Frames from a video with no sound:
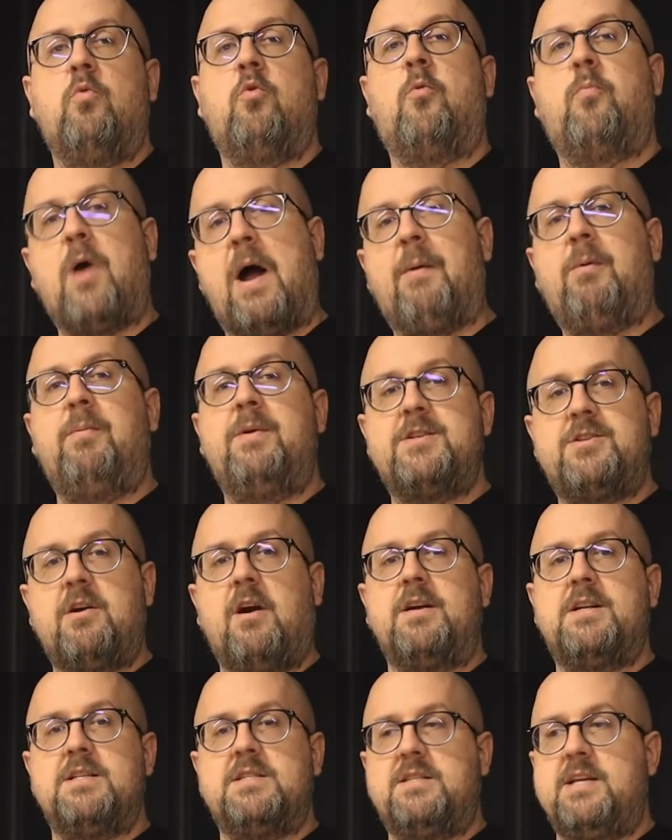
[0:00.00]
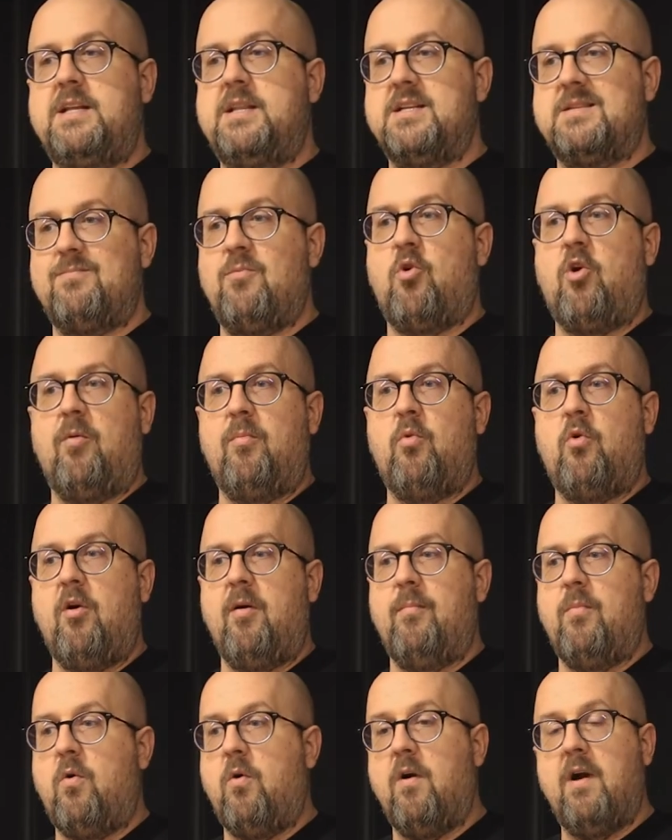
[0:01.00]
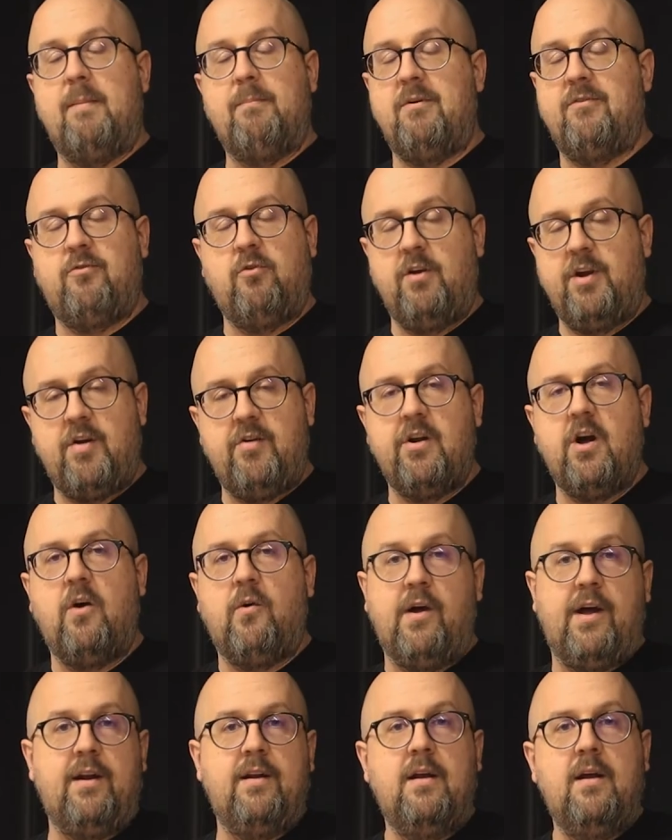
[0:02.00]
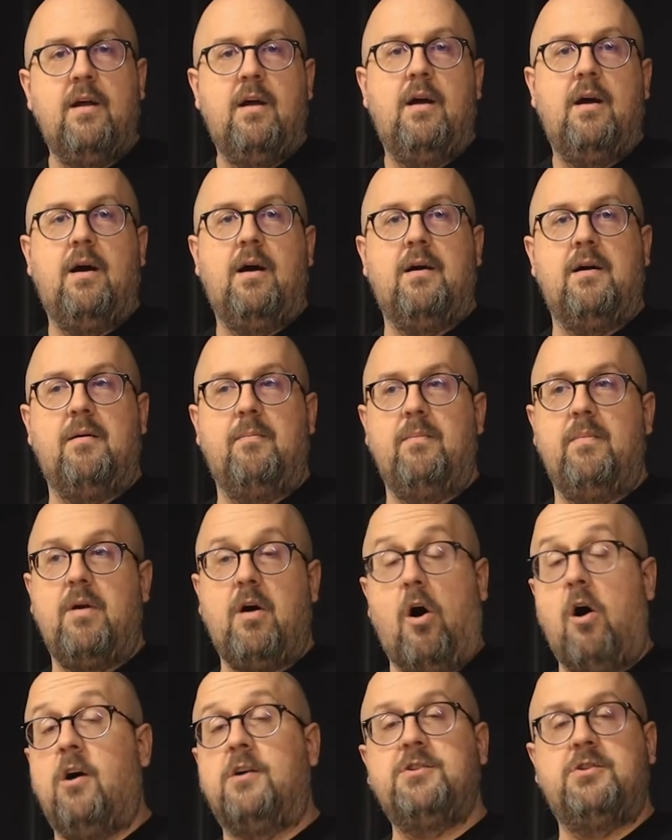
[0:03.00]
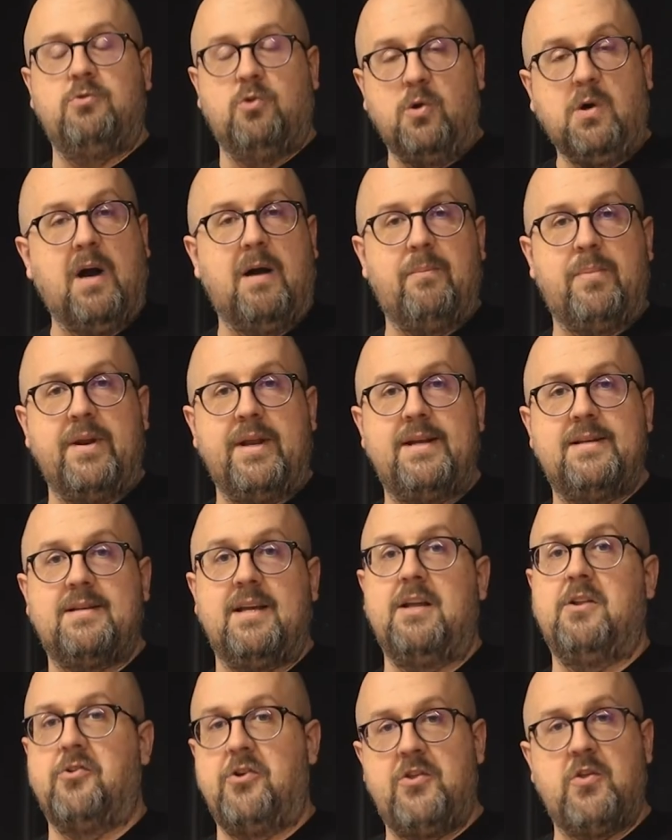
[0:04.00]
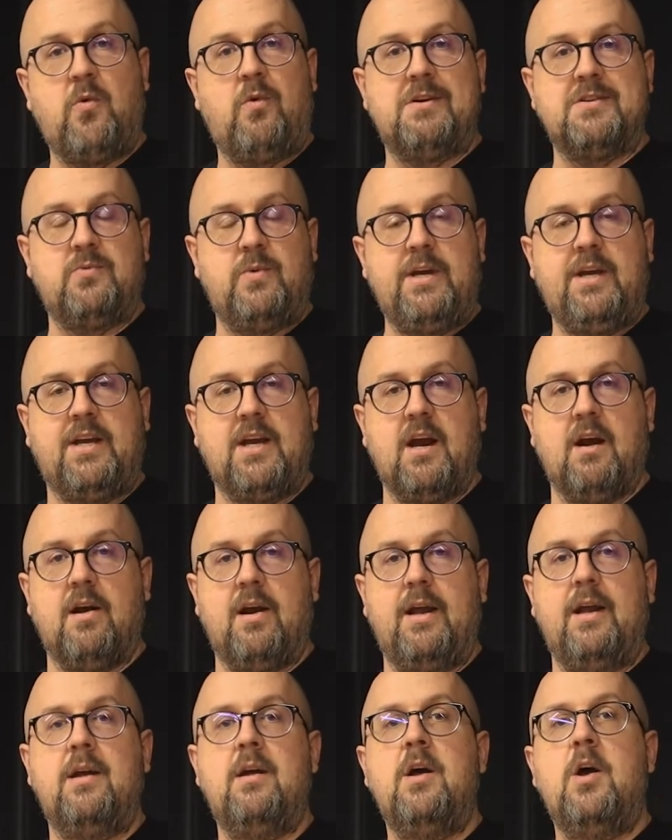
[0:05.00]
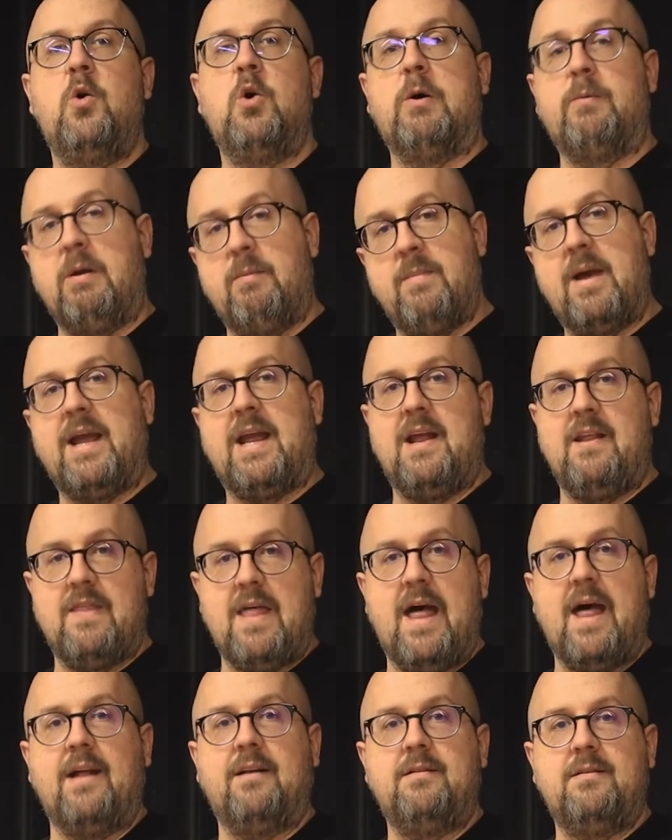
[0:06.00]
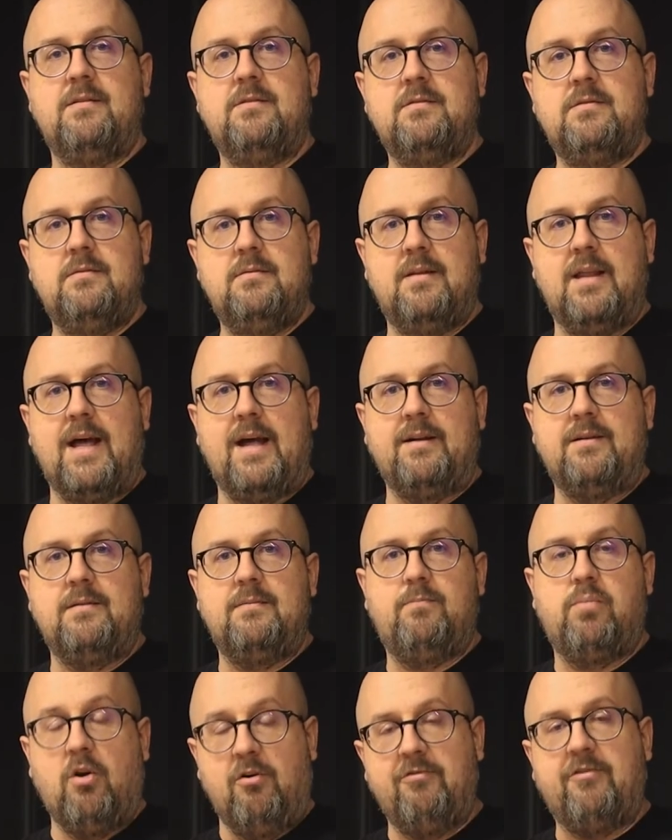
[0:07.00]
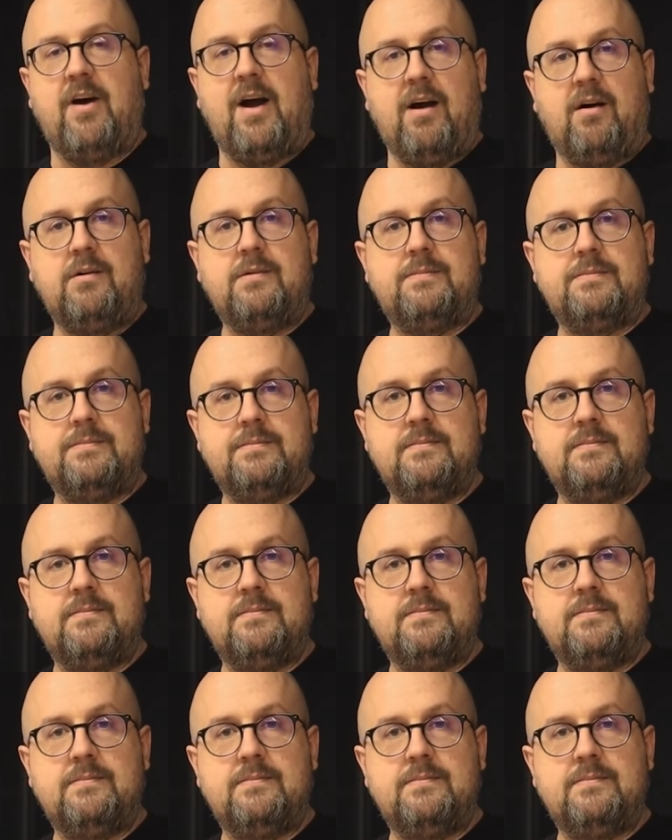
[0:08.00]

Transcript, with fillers: we'll probably start to see this more and more and more, and before you know it, all tool companies, including the ones we carry, will be making that profile.